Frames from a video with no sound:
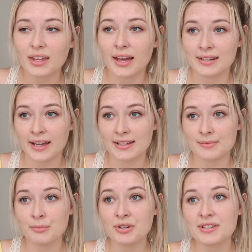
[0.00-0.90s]
and cast
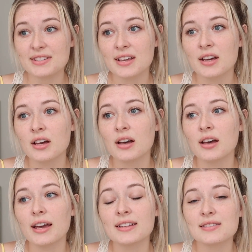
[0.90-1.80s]
members.
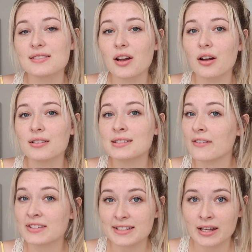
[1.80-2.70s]
It's
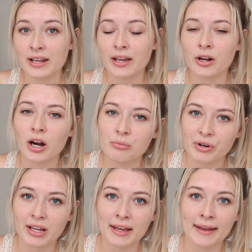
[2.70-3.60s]
devastating and
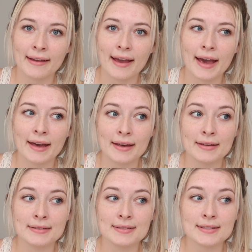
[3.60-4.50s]
heartbreaking,
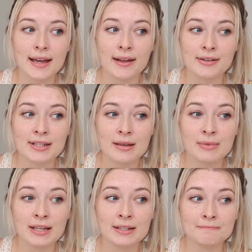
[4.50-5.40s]
and
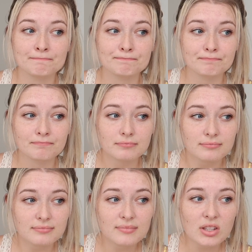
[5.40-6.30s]
entertainment
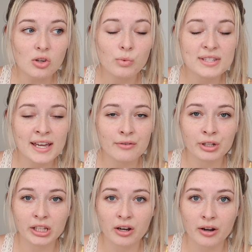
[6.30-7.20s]
was hit
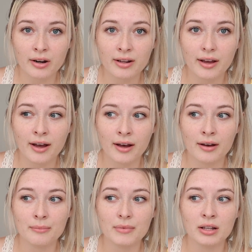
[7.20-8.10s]
really hard.
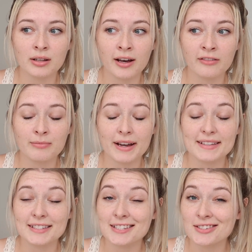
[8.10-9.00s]
A lot of my
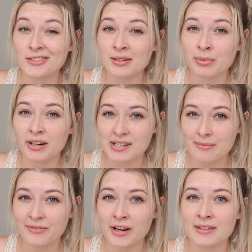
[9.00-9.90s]
seasonal and
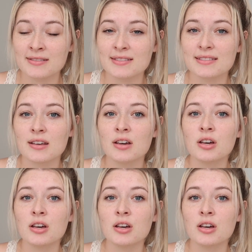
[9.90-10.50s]
part-time friends